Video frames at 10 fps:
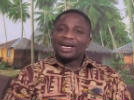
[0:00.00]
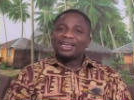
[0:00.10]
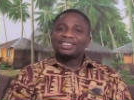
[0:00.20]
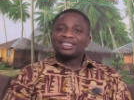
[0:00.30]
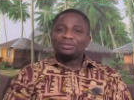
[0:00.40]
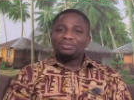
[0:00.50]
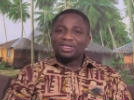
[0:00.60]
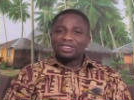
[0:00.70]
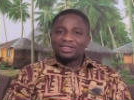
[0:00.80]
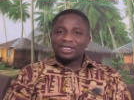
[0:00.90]
An
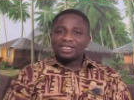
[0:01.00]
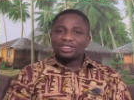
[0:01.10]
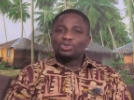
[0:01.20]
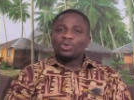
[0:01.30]
example is